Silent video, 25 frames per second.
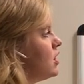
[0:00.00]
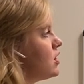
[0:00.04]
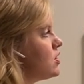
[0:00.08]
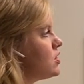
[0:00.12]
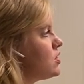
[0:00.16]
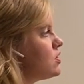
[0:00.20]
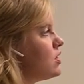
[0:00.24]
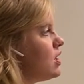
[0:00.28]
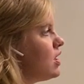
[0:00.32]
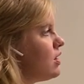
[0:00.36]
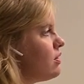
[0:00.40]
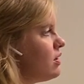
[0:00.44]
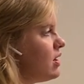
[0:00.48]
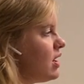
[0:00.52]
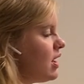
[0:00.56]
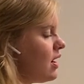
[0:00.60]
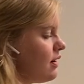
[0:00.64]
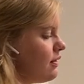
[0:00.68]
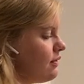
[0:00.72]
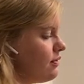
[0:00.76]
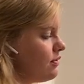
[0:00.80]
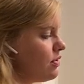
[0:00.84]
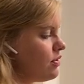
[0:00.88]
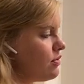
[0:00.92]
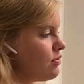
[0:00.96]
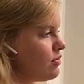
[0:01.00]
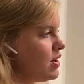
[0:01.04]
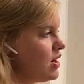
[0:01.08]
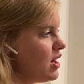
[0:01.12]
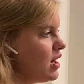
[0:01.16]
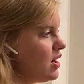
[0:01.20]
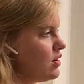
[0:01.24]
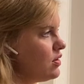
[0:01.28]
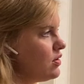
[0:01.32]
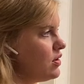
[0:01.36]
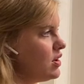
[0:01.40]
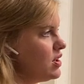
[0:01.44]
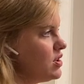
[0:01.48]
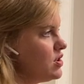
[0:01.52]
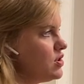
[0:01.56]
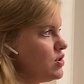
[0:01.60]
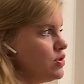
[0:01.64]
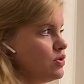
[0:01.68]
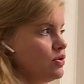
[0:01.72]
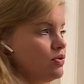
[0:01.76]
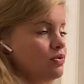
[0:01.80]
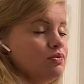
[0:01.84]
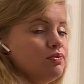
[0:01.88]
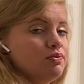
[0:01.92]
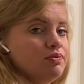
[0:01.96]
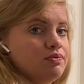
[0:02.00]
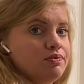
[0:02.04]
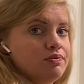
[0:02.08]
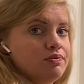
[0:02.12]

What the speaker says: So now we have 302.